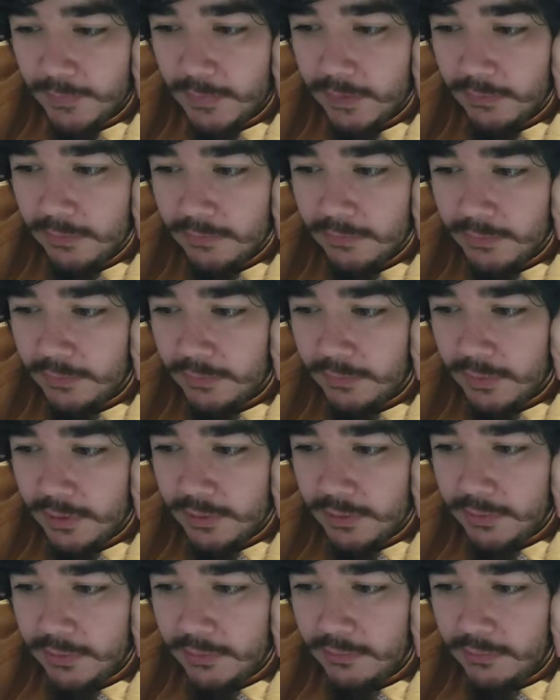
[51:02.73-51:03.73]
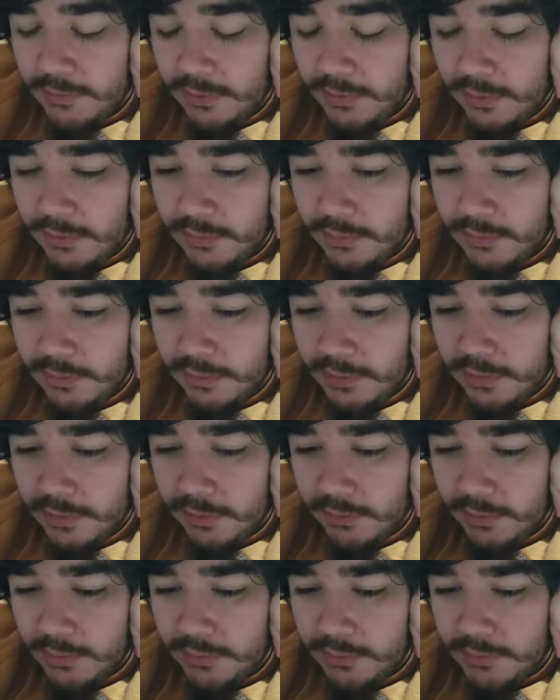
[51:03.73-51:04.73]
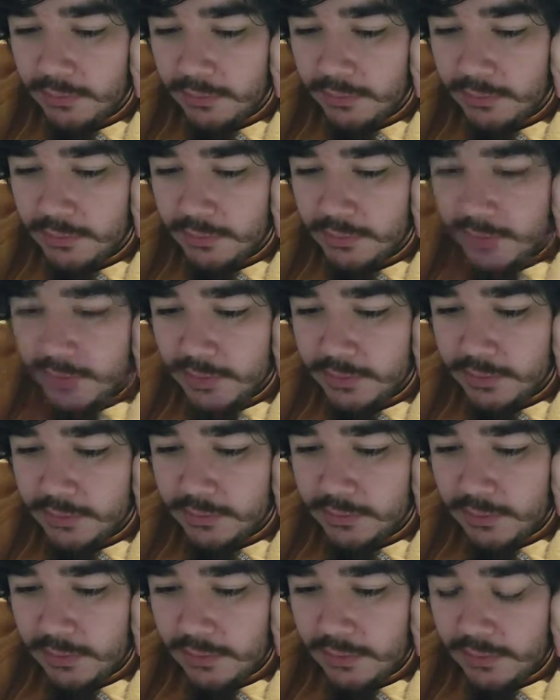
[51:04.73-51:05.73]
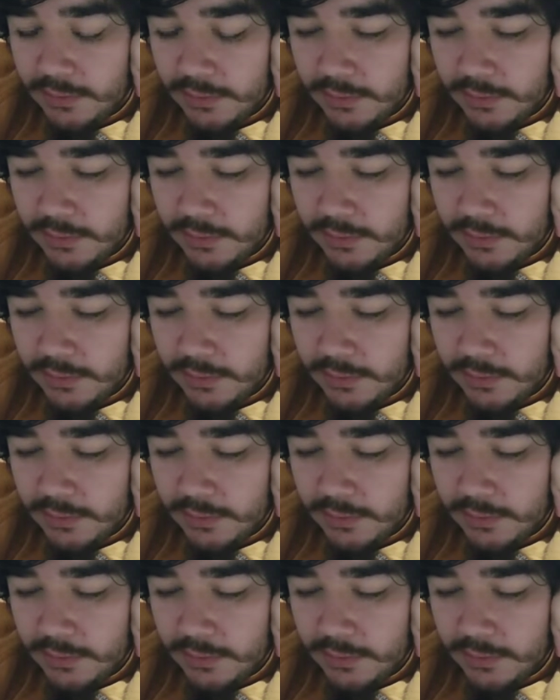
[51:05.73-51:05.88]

I would try to draw the characters I saw.